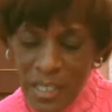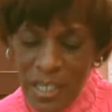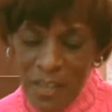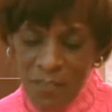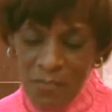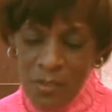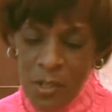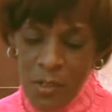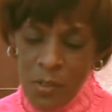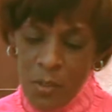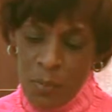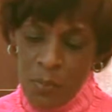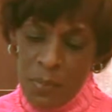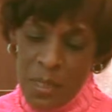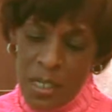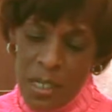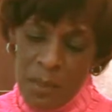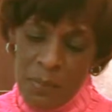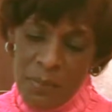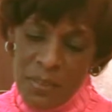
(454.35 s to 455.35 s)
to have our little
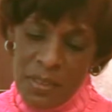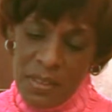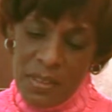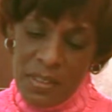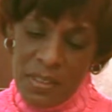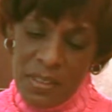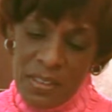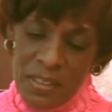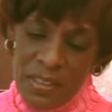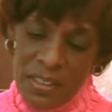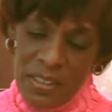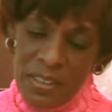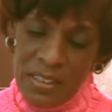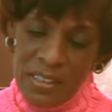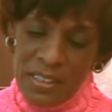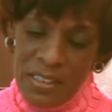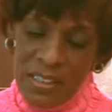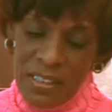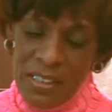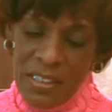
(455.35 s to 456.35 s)
mom.
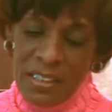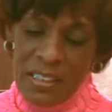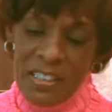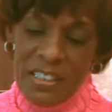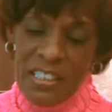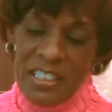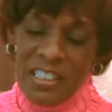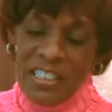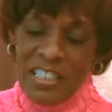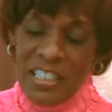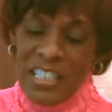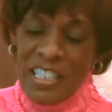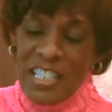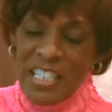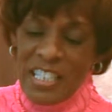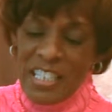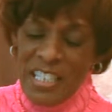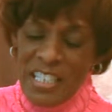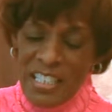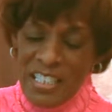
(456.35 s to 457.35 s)
This
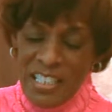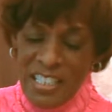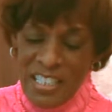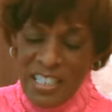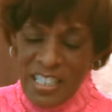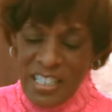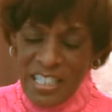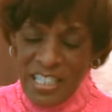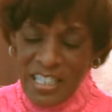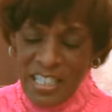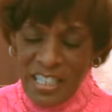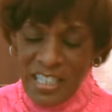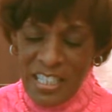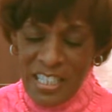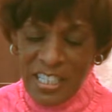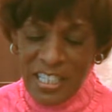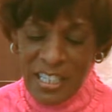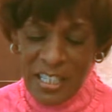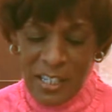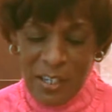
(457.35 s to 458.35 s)
thick, thick,
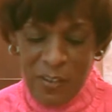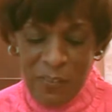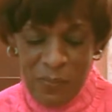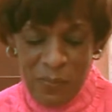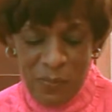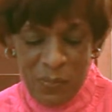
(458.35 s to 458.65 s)
thick.